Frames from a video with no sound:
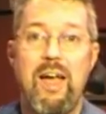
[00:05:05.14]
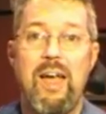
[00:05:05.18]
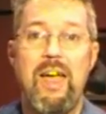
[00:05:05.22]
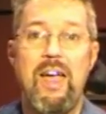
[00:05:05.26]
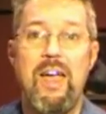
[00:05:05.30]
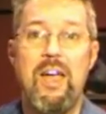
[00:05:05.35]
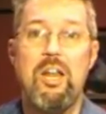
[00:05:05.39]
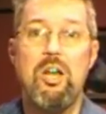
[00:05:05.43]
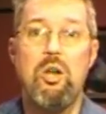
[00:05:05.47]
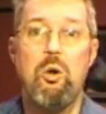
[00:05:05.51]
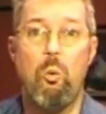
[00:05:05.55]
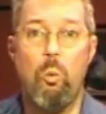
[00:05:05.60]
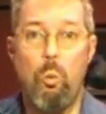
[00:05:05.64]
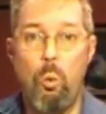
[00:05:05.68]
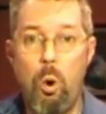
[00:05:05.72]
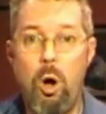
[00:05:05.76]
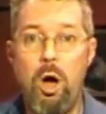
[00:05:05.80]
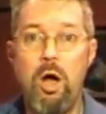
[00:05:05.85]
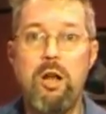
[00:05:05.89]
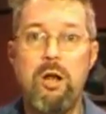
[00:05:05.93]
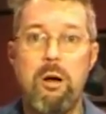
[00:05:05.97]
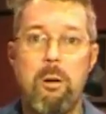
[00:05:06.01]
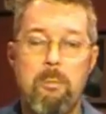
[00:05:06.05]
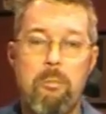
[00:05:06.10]
in
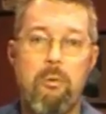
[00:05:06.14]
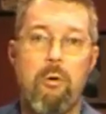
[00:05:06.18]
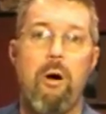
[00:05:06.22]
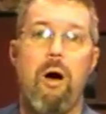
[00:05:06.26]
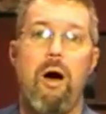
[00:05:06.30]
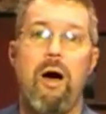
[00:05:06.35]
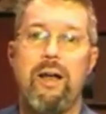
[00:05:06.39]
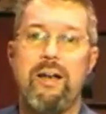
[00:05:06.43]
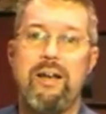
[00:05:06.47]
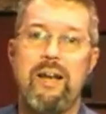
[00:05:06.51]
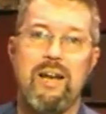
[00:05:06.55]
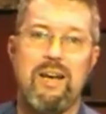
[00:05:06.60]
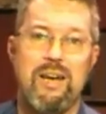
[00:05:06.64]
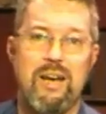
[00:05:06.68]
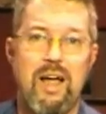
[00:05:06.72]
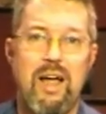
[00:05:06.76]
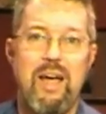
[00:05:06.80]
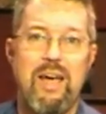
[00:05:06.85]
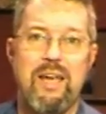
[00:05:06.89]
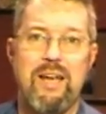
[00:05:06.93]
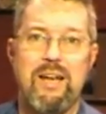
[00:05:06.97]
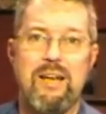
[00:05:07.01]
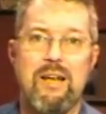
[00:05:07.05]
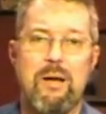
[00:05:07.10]
one broad
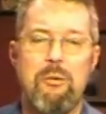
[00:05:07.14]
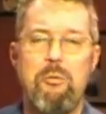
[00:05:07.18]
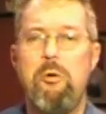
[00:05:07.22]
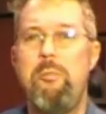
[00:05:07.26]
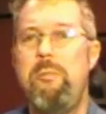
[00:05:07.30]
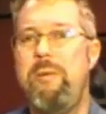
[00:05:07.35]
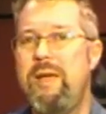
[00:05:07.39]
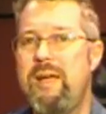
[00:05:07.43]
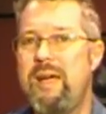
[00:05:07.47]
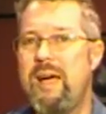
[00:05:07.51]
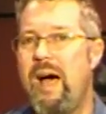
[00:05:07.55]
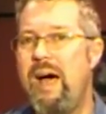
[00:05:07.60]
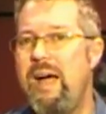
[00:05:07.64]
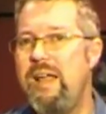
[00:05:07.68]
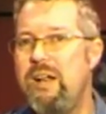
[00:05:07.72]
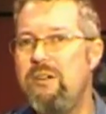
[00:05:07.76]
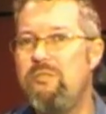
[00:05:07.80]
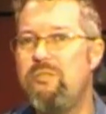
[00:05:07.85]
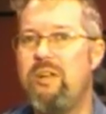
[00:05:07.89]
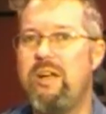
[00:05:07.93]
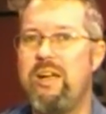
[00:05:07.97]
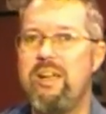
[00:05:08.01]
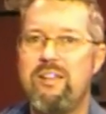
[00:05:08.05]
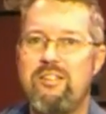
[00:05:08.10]
light. It would be kind
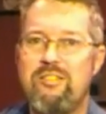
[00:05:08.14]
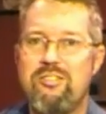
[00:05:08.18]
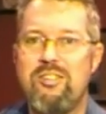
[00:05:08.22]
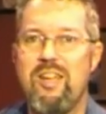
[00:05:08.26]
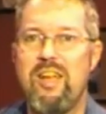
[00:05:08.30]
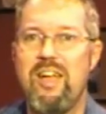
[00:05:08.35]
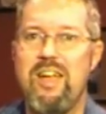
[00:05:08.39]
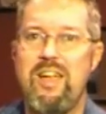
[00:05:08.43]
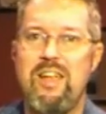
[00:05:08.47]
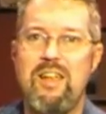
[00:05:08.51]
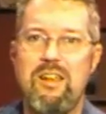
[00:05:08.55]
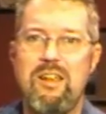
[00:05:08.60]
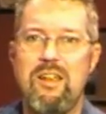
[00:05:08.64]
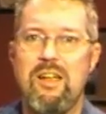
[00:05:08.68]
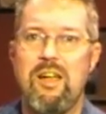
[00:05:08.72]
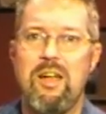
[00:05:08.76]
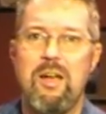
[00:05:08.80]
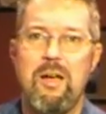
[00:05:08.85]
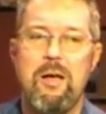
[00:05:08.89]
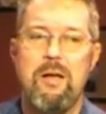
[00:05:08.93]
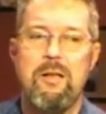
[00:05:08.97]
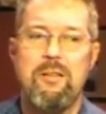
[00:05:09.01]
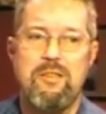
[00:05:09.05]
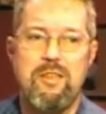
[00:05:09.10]
of like saying
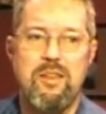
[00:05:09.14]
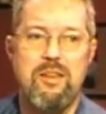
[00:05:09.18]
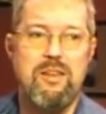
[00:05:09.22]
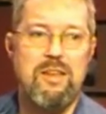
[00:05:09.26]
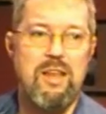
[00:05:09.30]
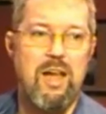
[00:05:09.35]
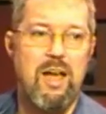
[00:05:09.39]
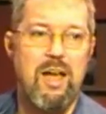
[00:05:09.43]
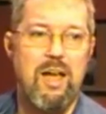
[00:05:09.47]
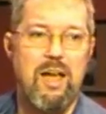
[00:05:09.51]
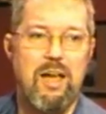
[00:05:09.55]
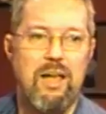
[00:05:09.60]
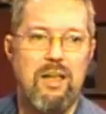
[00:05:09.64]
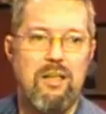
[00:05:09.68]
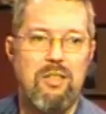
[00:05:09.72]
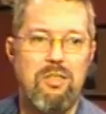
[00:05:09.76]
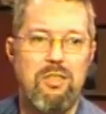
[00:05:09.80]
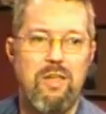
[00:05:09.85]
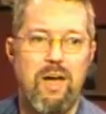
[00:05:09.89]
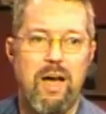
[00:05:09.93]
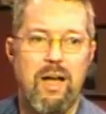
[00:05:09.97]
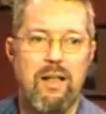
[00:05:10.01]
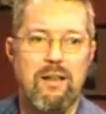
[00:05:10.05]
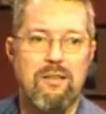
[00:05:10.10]
today
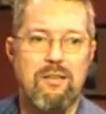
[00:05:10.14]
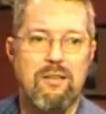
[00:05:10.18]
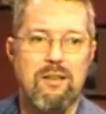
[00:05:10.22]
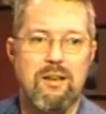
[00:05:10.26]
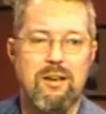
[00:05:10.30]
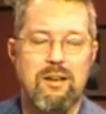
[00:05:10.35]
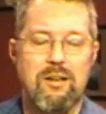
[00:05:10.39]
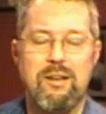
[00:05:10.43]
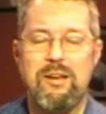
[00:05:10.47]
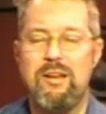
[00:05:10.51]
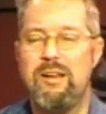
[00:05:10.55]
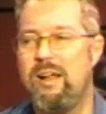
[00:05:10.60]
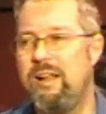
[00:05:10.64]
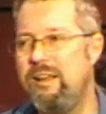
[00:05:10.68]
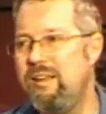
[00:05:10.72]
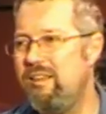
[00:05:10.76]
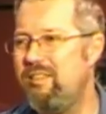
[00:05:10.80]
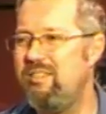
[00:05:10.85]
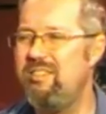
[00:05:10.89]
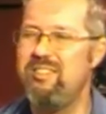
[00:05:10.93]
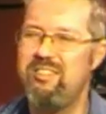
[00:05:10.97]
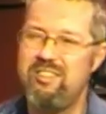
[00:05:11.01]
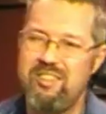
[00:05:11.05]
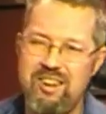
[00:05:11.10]
that, and
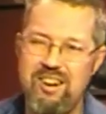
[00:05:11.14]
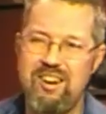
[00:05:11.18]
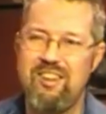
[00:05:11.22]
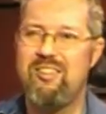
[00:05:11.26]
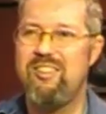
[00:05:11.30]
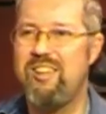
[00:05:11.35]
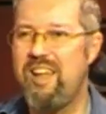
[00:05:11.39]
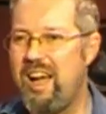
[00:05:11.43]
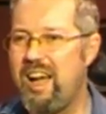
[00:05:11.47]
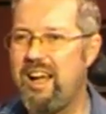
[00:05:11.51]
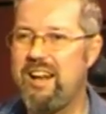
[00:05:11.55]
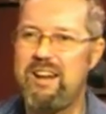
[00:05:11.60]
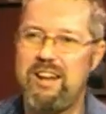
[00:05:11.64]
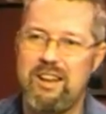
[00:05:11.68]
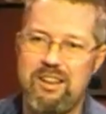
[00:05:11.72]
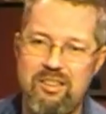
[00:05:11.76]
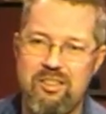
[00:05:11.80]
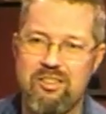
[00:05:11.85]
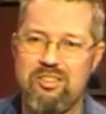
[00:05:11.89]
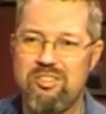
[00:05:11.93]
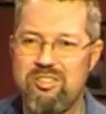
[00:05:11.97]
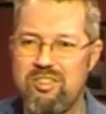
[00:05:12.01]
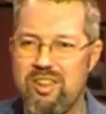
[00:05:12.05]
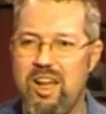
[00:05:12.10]
this isn't exactly
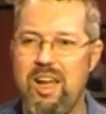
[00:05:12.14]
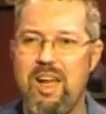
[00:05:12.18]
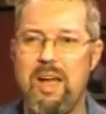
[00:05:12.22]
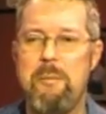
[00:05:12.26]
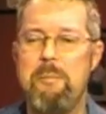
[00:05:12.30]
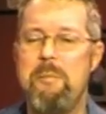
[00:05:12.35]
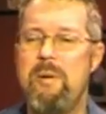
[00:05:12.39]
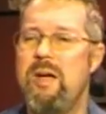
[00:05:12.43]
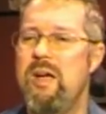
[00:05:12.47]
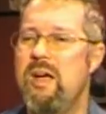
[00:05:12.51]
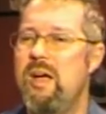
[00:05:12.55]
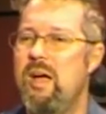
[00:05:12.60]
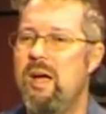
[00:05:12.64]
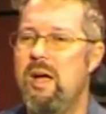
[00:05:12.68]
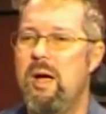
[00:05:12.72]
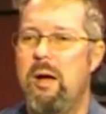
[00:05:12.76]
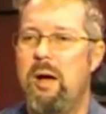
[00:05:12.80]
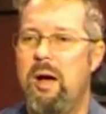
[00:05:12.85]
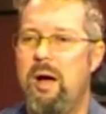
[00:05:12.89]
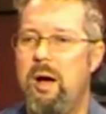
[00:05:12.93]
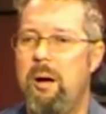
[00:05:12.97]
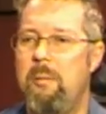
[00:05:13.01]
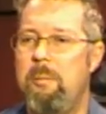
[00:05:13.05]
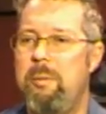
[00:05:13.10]
the same,
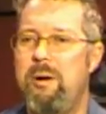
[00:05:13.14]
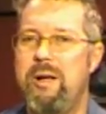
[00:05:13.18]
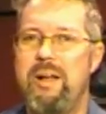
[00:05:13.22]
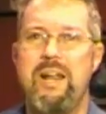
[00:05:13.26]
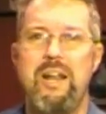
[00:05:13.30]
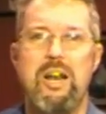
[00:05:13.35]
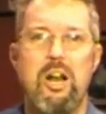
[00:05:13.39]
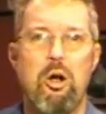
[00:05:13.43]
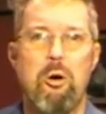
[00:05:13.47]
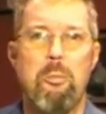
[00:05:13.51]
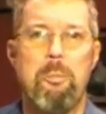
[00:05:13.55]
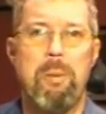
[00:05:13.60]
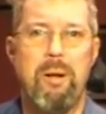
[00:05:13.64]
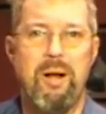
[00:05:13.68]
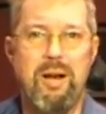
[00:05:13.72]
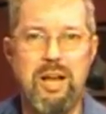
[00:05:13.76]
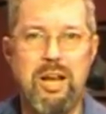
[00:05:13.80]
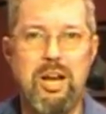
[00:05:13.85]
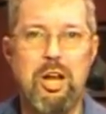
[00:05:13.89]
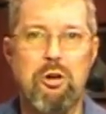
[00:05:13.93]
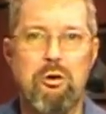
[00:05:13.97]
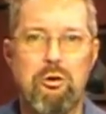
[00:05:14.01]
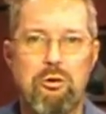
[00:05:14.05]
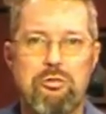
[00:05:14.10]
but in our
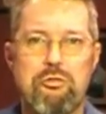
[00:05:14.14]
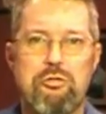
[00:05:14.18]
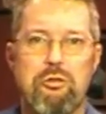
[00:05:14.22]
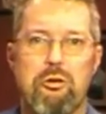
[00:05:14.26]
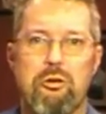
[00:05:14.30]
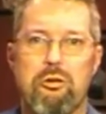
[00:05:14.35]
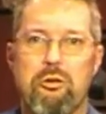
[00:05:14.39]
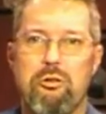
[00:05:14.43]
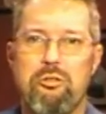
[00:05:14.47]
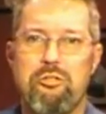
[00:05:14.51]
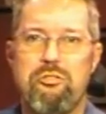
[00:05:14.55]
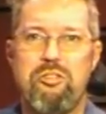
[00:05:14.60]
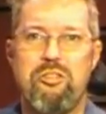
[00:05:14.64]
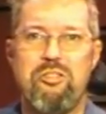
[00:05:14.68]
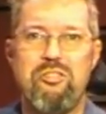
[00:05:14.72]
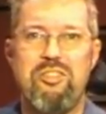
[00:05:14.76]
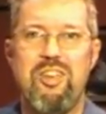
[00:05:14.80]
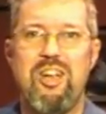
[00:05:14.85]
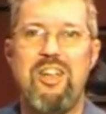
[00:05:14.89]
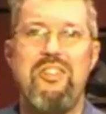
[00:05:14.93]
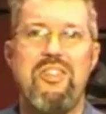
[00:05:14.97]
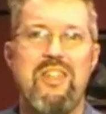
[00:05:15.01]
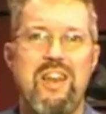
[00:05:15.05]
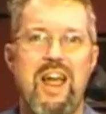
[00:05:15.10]
political circles, to
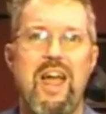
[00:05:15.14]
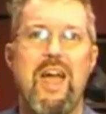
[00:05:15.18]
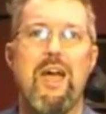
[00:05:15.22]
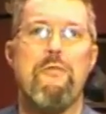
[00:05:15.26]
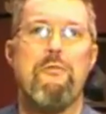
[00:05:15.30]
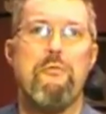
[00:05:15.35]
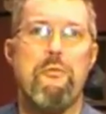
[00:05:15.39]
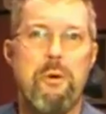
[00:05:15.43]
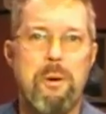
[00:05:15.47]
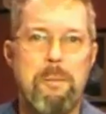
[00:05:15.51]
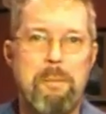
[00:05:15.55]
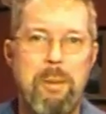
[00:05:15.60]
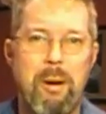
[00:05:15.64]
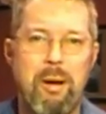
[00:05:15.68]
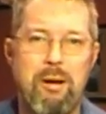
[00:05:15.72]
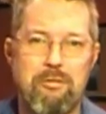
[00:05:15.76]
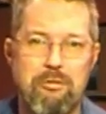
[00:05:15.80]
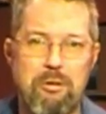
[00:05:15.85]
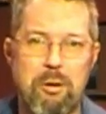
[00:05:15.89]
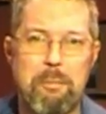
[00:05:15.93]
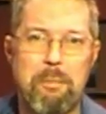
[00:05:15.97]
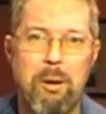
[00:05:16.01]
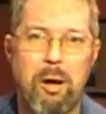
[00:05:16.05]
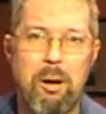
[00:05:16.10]
say that every
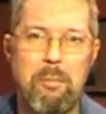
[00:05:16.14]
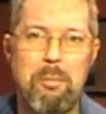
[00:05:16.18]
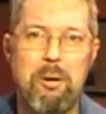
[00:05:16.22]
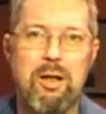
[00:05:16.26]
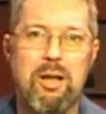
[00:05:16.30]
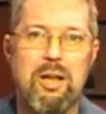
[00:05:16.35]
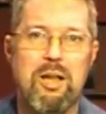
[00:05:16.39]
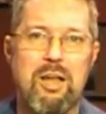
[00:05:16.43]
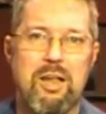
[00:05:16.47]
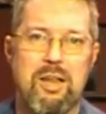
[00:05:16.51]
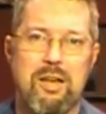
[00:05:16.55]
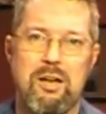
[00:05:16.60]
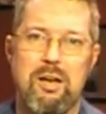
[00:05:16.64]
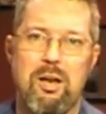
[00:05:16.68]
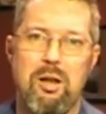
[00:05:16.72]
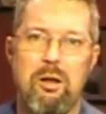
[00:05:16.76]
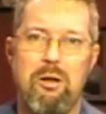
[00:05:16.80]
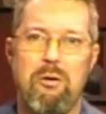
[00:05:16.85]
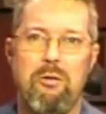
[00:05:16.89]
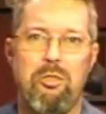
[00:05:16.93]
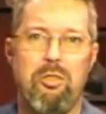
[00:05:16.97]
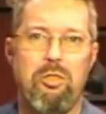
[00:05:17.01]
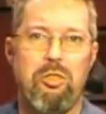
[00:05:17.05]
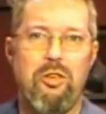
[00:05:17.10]

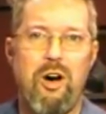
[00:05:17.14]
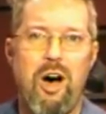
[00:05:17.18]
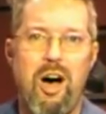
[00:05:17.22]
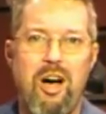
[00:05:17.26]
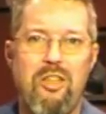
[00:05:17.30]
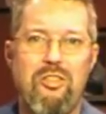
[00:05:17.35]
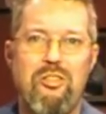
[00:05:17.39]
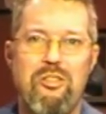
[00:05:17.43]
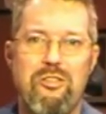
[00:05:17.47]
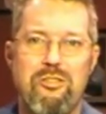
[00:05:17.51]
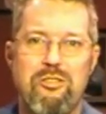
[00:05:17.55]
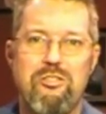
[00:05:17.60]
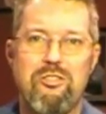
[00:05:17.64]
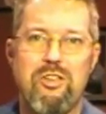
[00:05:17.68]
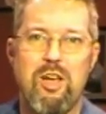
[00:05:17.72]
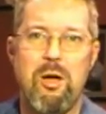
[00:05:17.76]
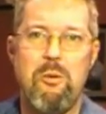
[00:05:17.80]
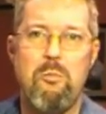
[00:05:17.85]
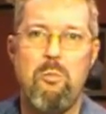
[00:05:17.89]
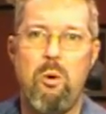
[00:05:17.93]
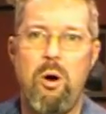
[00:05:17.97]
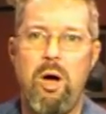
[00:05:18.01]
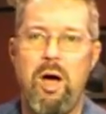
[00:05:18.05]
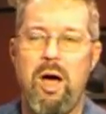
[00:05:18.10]
Republican thought the
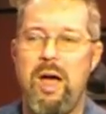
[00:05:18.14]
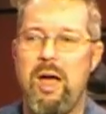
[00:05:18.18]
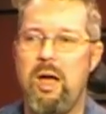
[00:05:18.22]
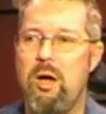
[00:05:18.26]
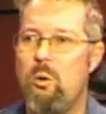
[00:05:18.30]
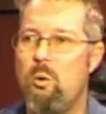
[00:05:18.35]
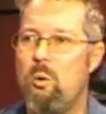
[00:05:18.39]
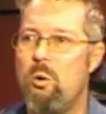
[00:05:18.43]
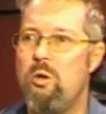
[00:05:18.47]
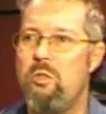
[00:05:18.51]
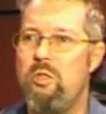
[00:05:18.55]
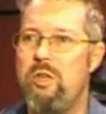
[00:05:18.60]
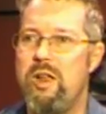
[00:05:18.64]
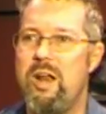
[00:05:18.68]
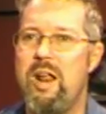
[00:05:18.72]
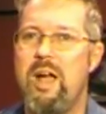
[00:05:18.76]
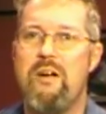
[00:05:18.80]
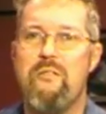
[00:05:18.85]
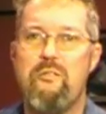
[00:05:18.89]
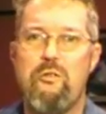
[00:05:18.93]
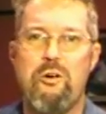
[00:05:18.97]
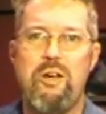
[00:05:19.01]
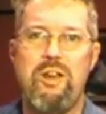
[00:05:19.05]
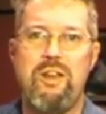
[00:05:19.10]
same way, or that
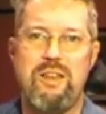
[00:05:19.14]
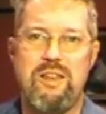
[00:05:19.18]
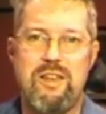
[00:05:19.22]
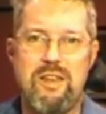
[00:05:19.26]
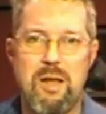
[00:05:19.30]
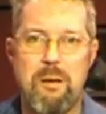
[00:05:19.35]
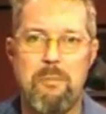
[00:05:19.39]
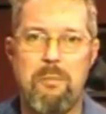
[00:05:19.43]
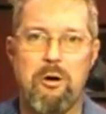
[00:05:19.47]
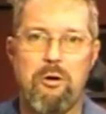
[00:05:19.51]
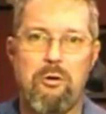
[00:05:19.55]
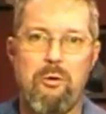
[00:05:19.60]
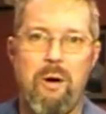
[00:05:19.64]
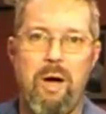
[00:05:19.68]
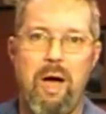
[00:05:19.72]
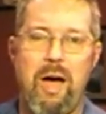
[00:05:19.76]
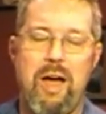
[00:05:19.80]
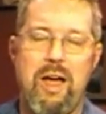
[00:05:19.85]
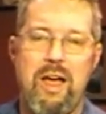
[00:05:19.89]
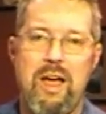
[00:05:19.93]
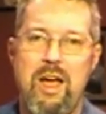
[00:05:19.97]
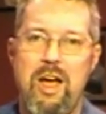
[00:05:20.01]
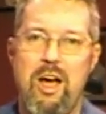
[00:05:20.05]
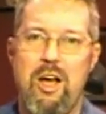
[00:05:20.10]
every
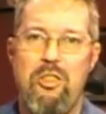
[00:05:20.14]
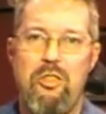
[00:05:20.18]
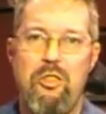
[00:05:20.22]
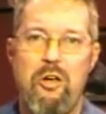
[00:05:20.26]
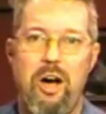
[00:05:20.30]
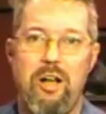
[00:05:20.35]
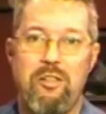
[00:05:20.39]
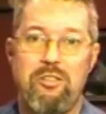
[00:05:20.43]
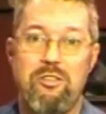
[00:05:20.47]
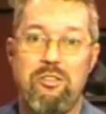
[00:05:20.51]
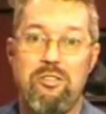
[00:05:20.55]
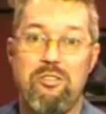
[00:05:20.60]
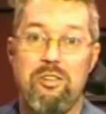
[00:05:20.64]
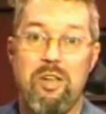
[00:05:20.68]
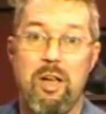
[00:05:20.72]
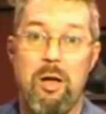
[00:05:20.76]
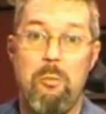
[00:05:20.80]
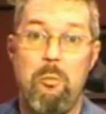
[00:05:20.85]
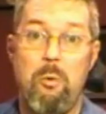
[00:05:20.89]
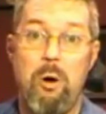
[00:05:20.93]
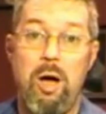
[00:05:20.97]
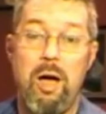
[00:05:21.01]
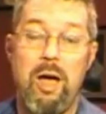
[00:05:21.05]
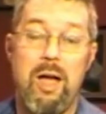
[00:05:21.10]
Democrat thought the
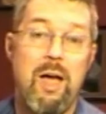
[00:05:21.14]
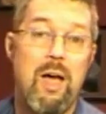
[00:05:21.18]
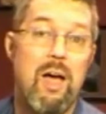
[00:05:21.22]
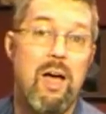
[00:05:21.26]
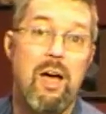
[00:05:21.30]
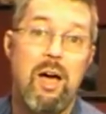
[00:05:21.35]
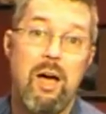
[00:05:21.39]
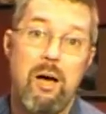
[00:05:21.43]
same way.